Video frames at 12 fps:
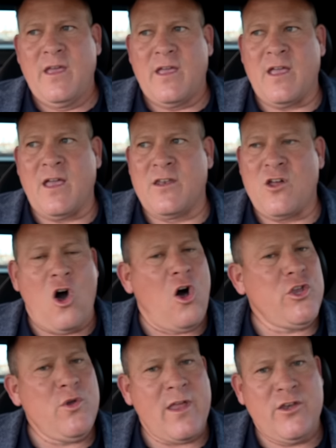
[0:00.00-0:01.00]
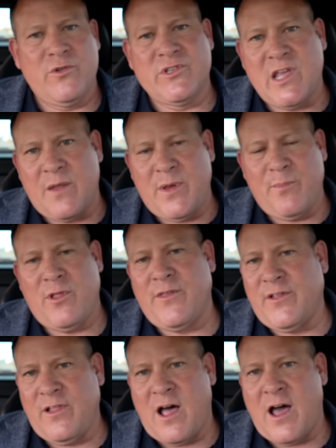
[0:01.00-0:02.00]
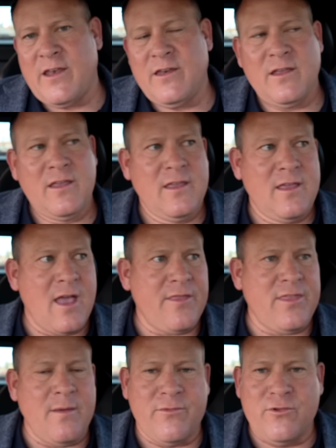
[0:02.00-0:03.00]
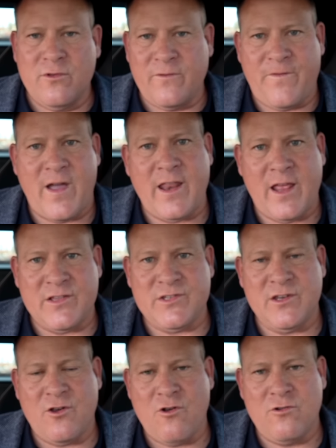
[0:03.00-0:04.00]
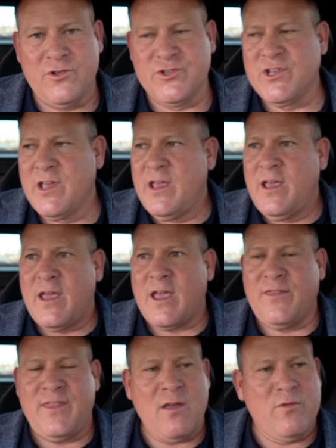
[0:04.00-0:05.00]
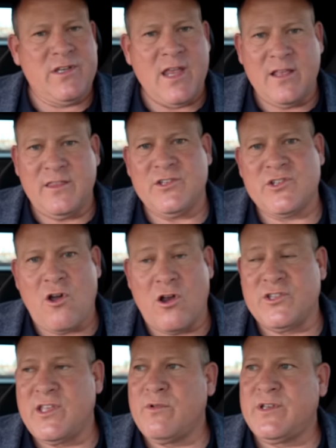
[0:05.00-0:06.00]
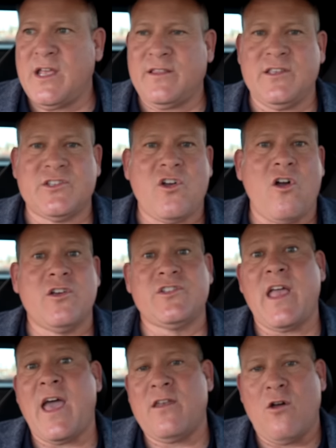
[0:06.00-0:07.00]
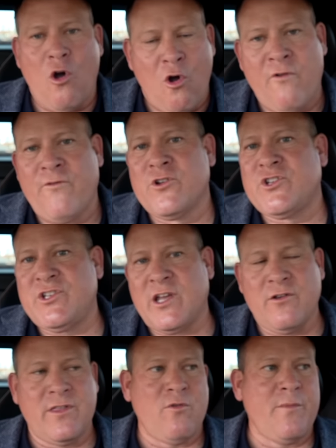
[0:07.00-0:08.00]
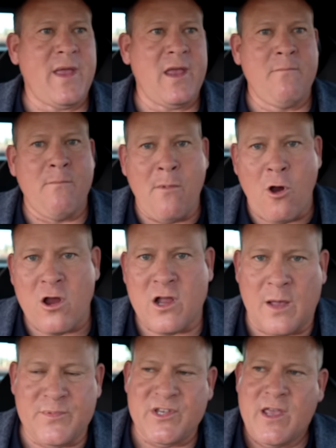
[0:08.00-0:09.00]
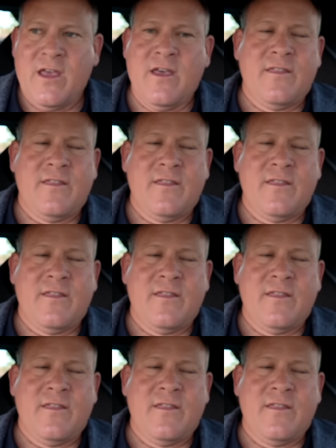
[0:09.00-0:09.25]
And all you had to do is get people on the lot, get them through the financing hurdles, and they would take these cars. They would take these cars at over sticker. They were paying markups.